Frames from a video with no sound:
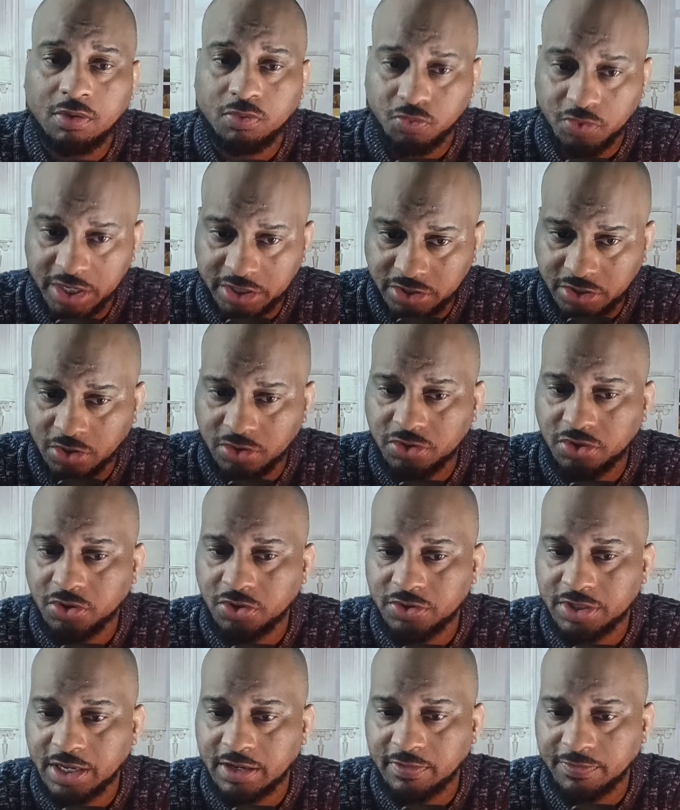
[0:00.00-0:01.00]

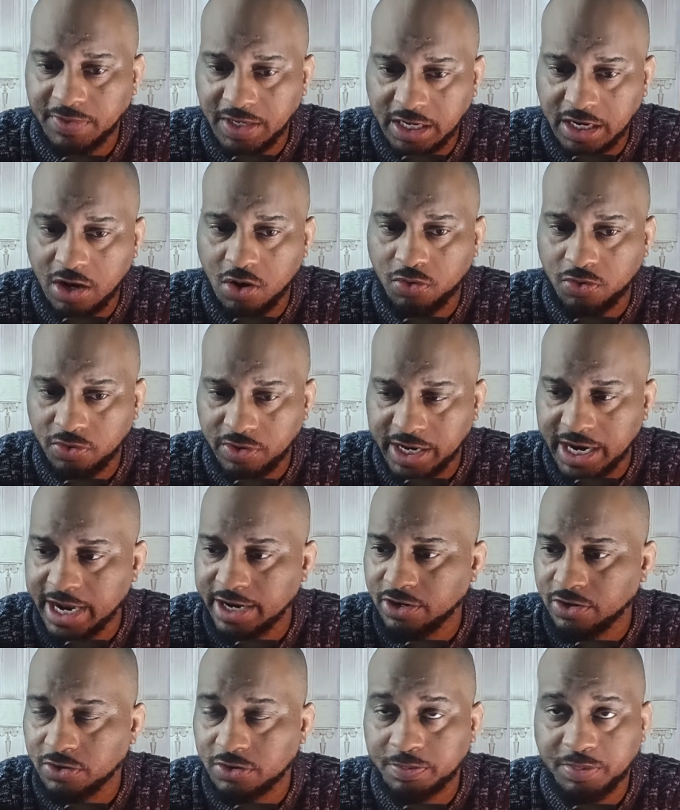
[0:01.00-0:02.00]
researchers and video
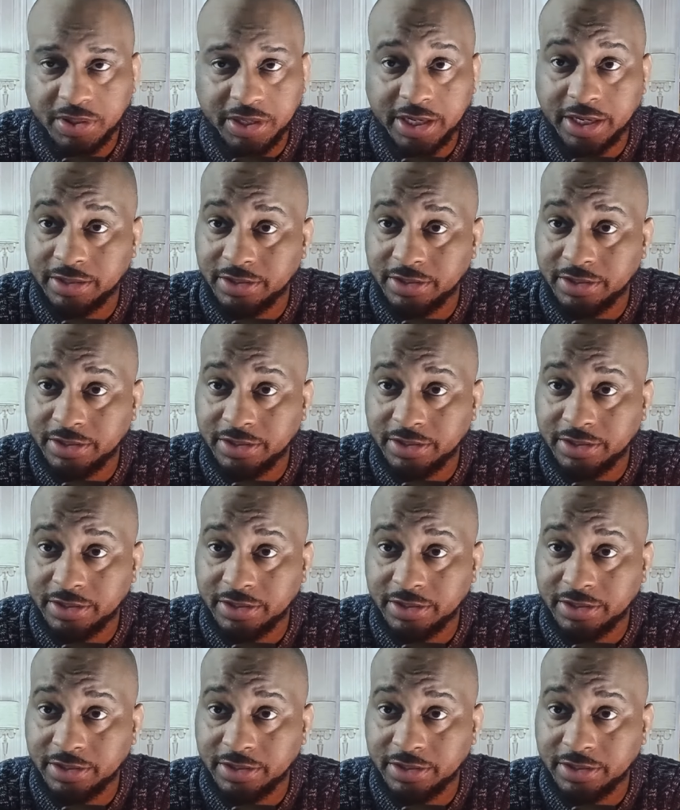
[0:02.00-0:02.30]
creators put